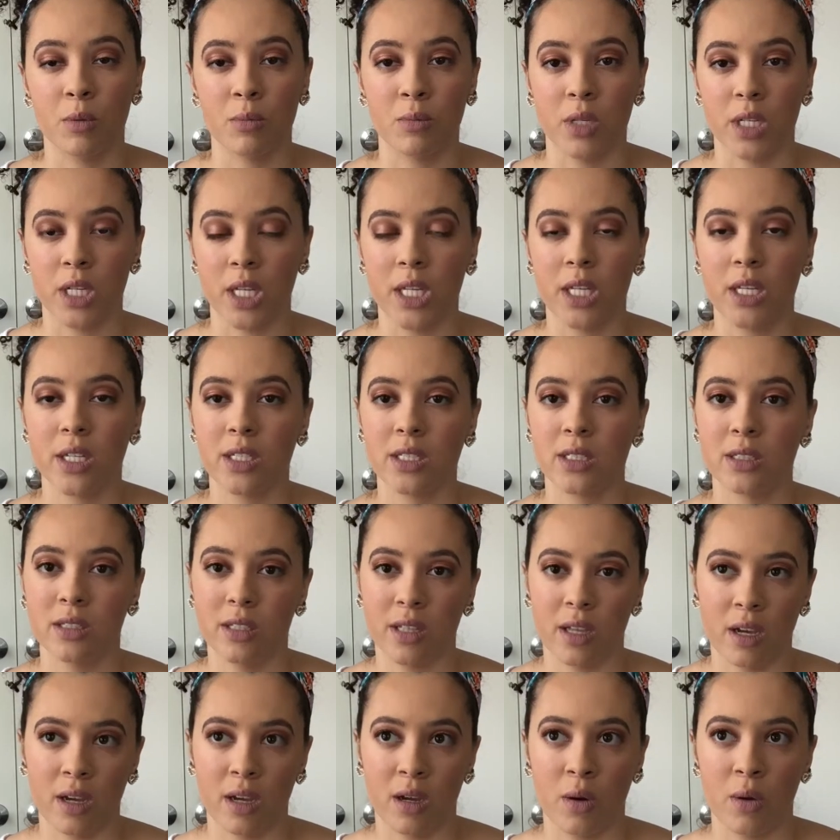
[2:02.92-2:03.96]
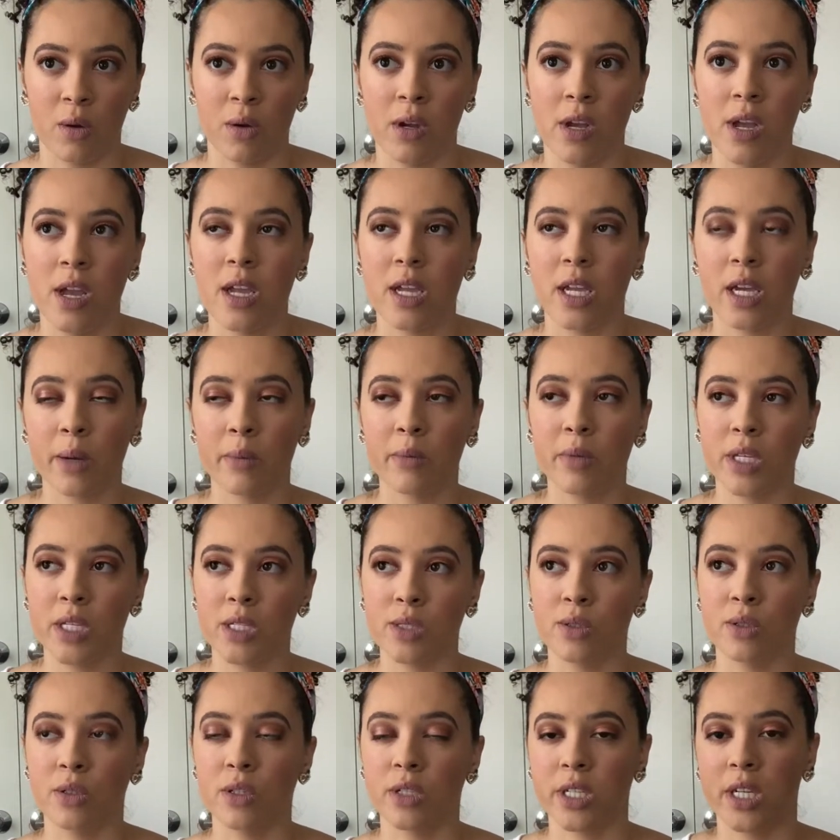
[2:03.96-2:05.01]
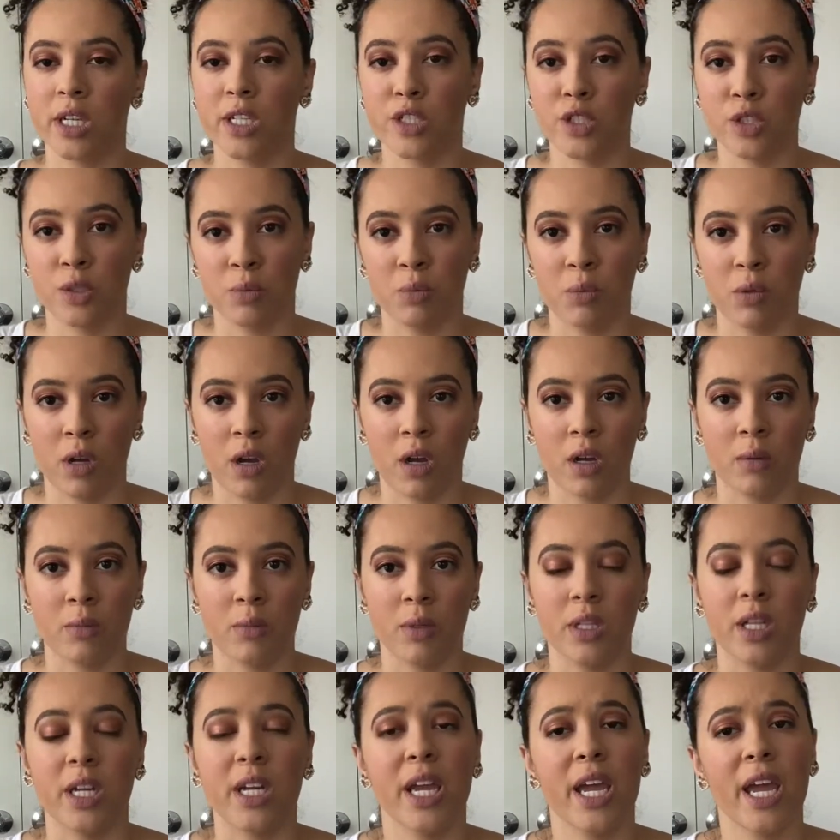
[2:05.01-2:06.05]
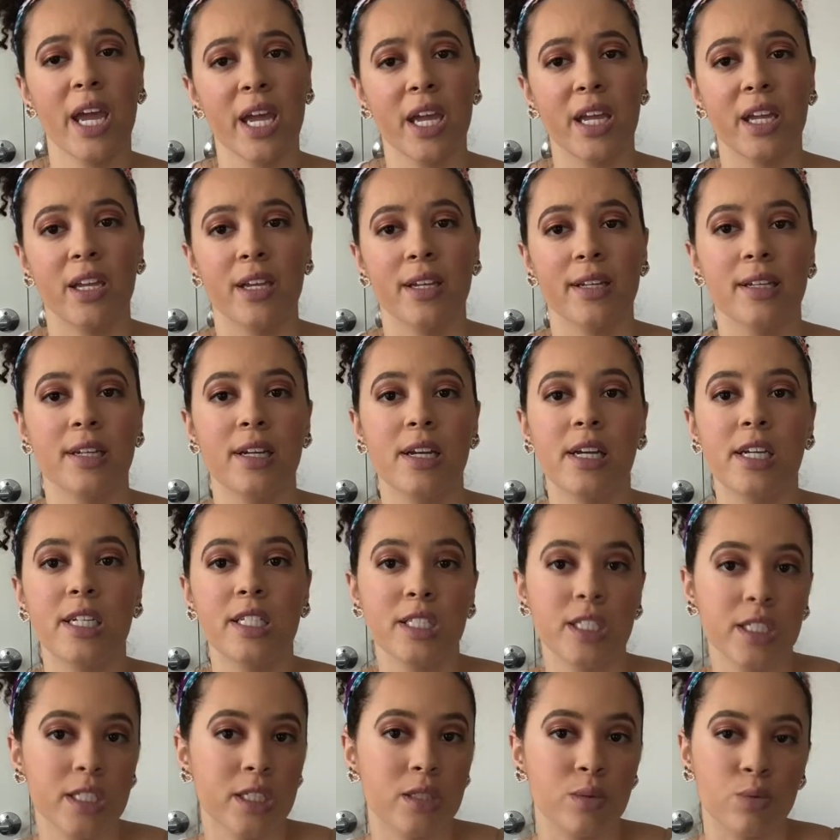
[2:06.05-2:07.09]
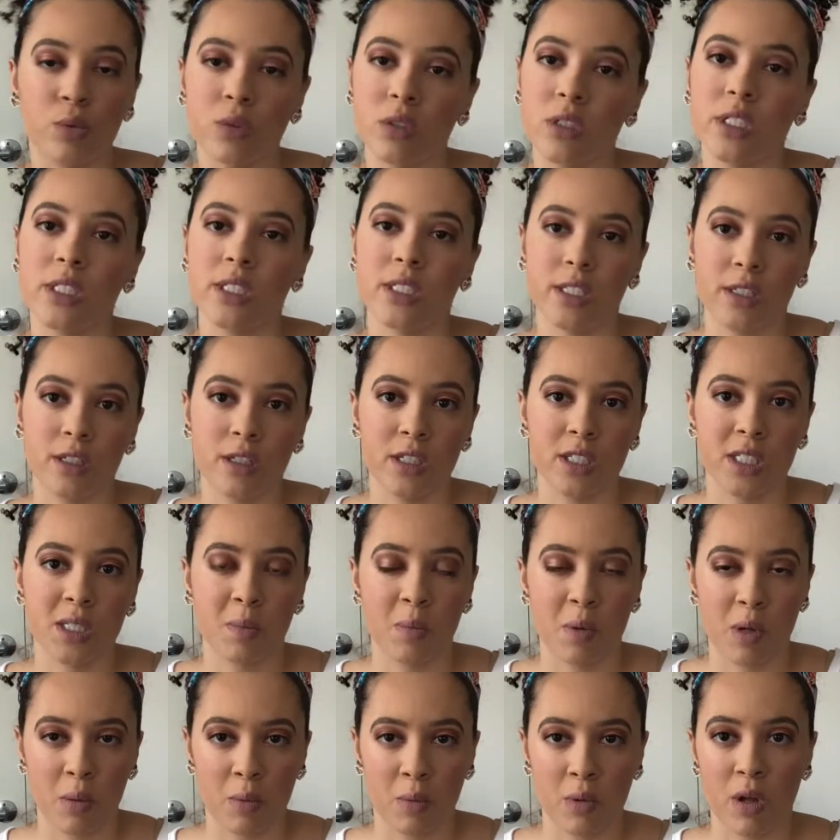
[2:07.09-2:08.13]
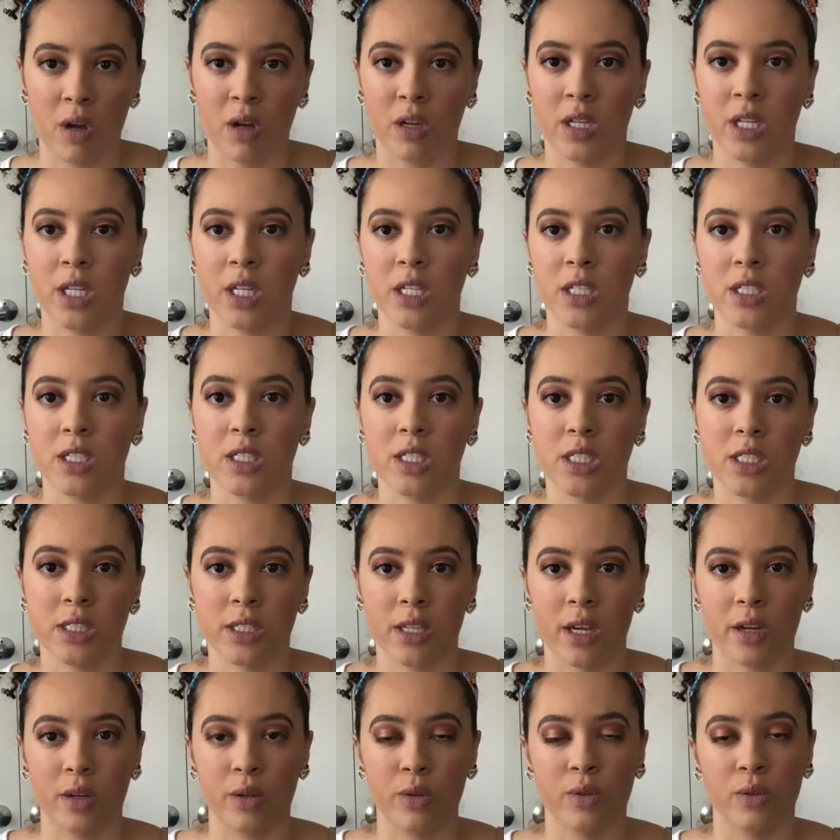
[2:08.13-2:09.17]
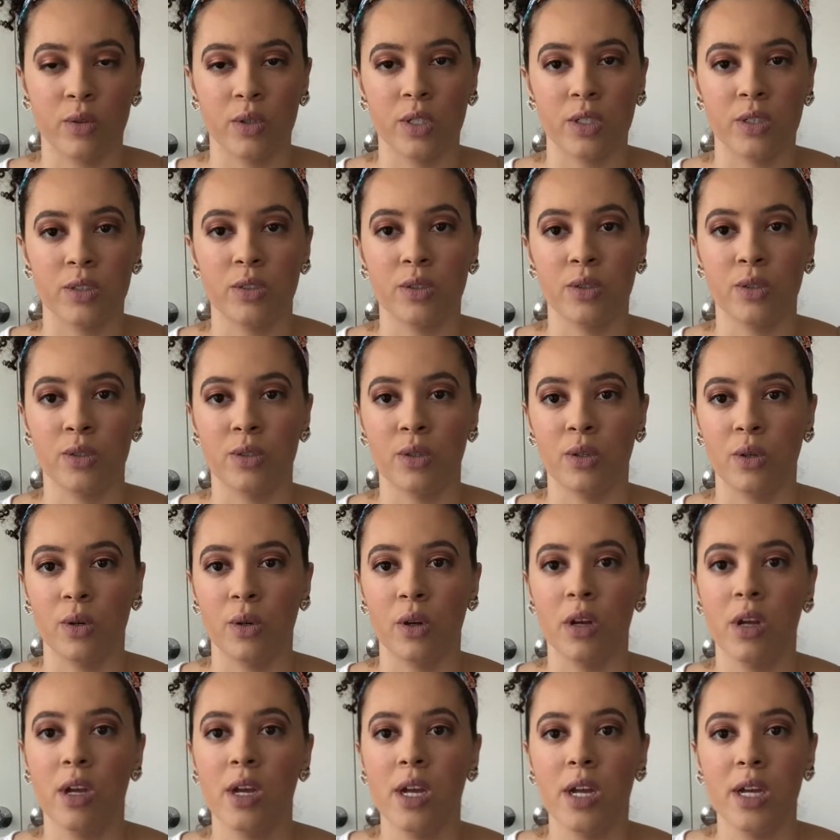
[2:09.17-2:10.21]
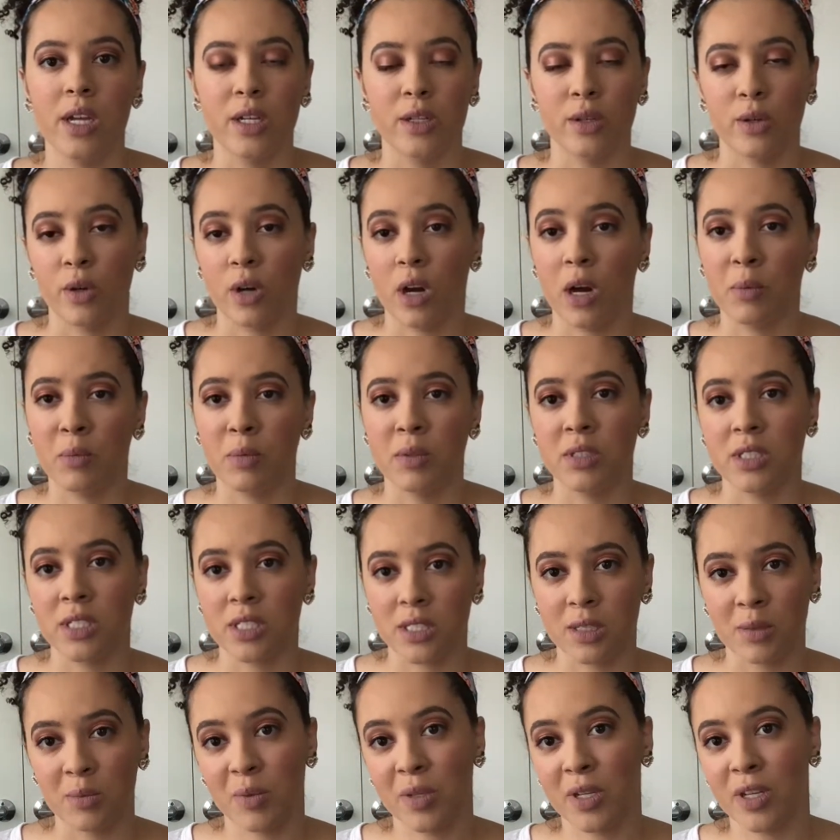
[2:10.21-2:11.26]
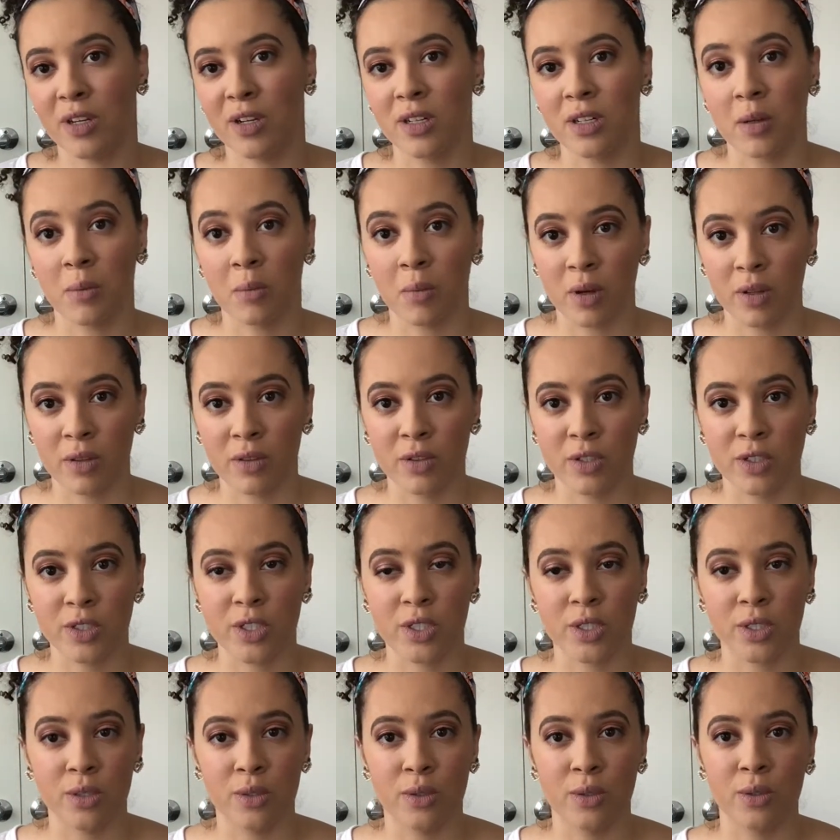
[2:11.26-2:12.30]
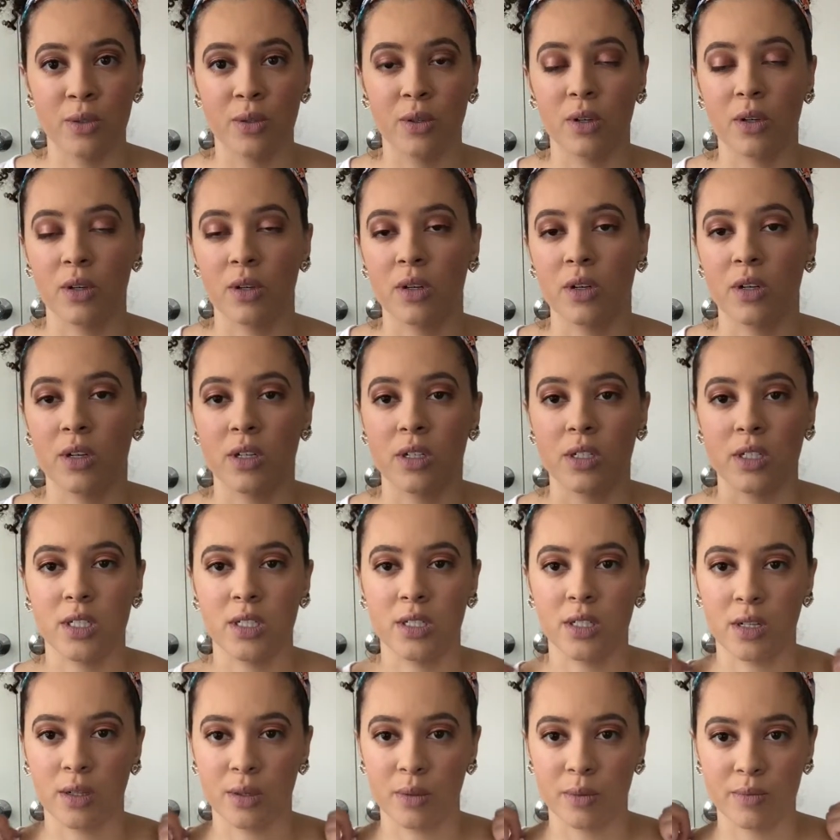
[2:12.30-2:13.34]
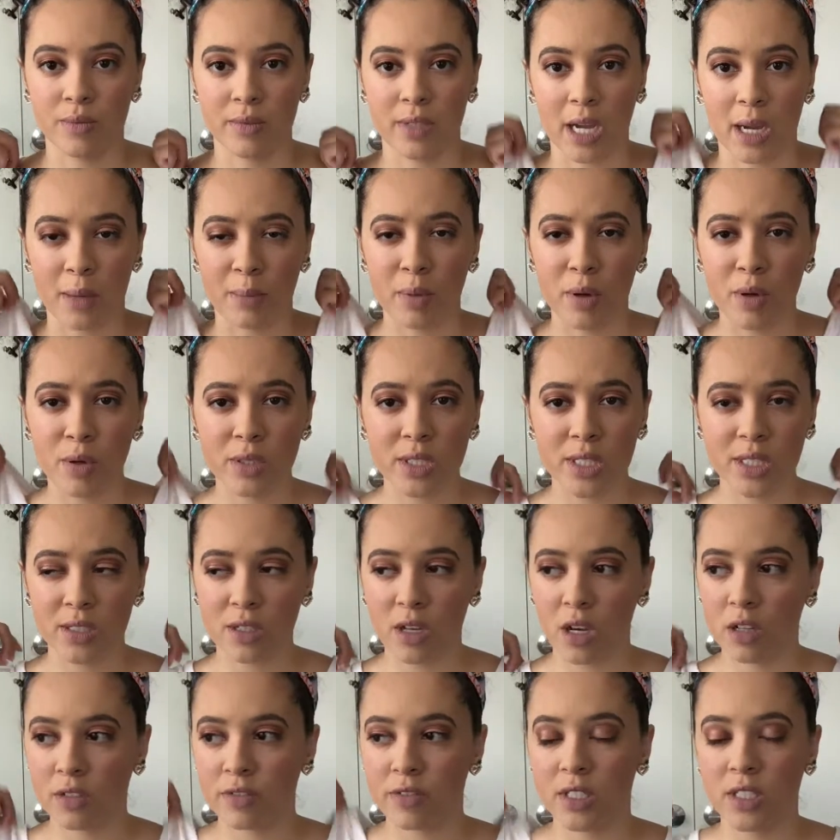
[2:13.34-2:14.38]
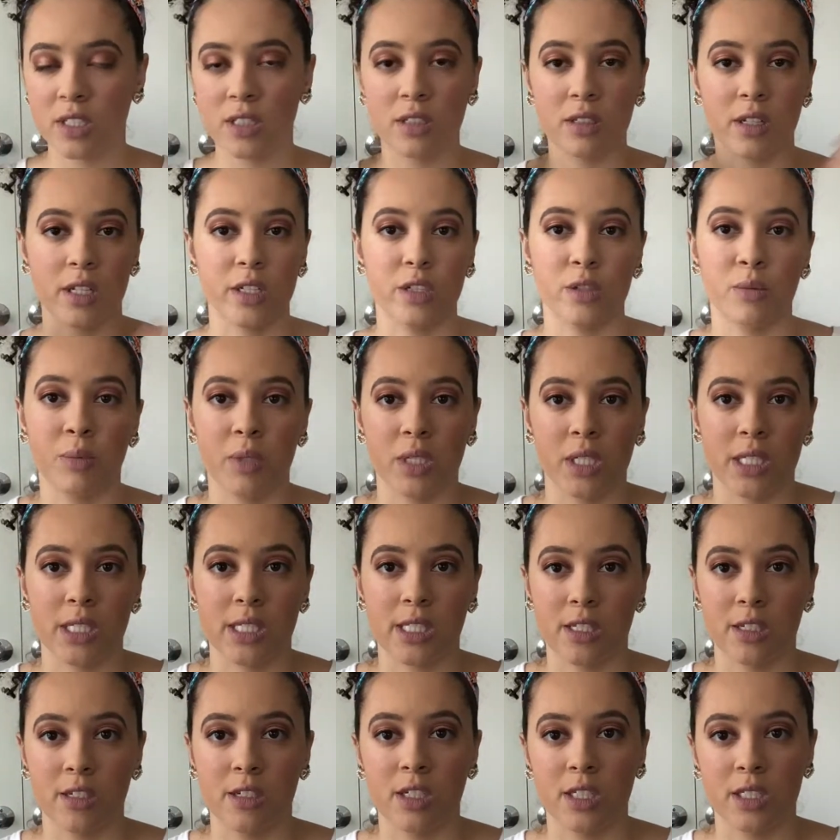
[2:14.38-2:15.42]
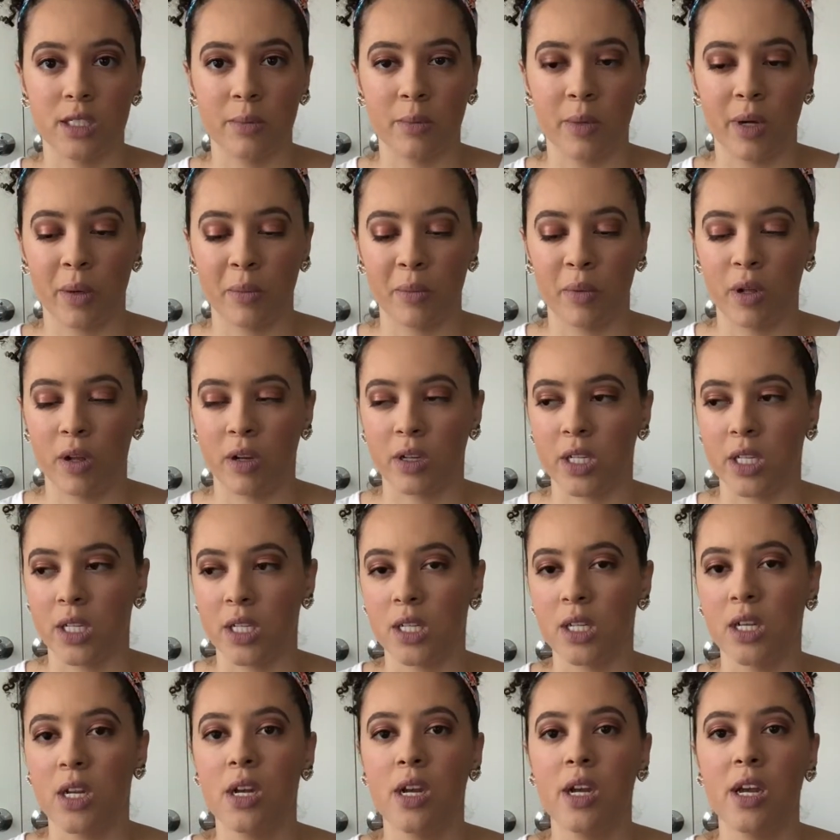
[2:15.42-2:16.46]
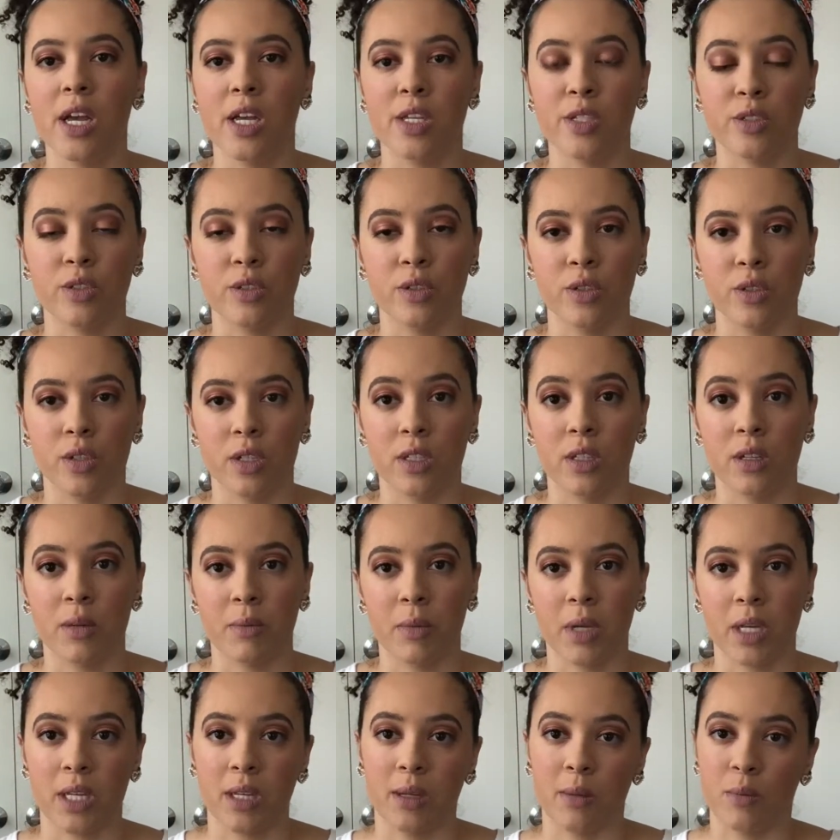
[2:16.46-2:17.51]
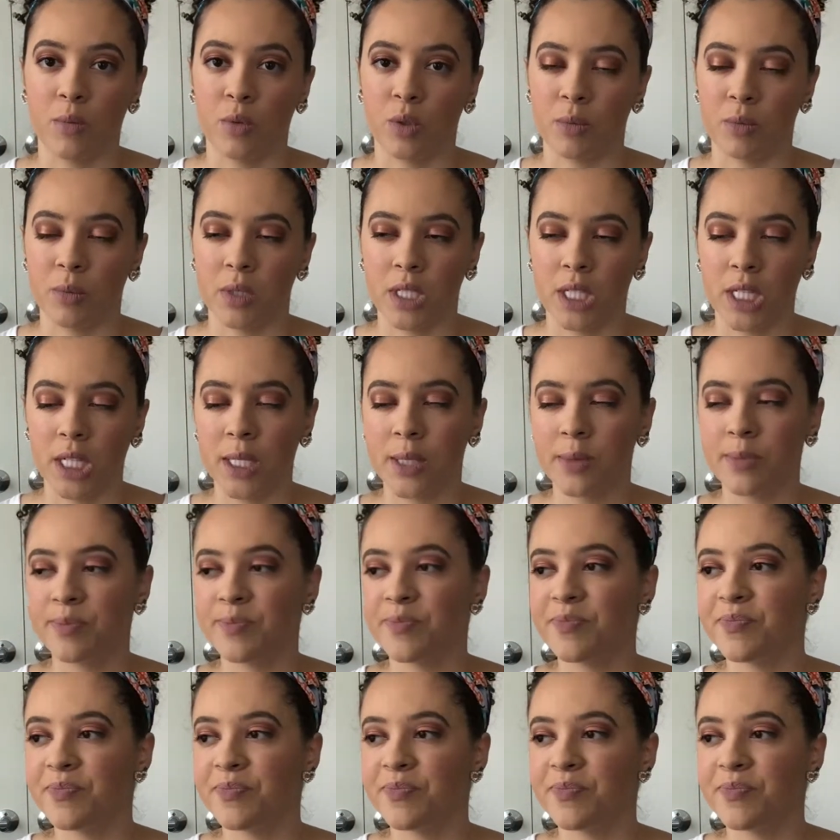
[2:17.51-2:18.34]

money, because now companies look at your blog and be like, hey, she's really serious about blogging. She's not going to up and disappear in a month or two, or not post as often. Like, you're being serious about blogging, and so you end up making more money.